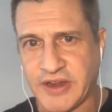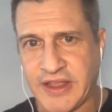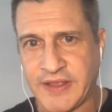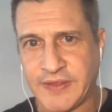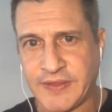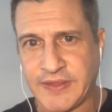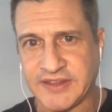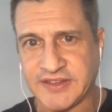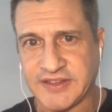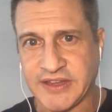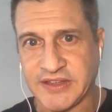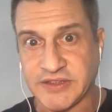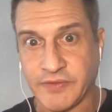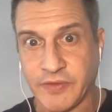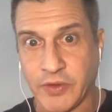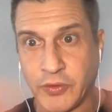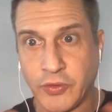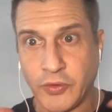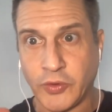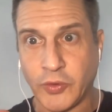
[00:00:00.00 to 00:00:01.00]
in this sense
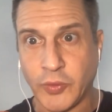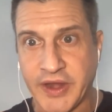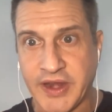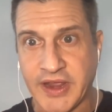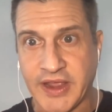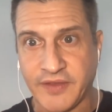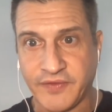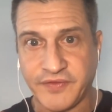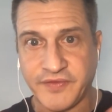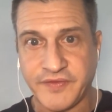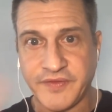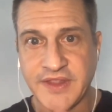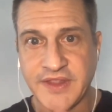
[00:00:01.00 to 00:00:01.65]
of, ooh, what if?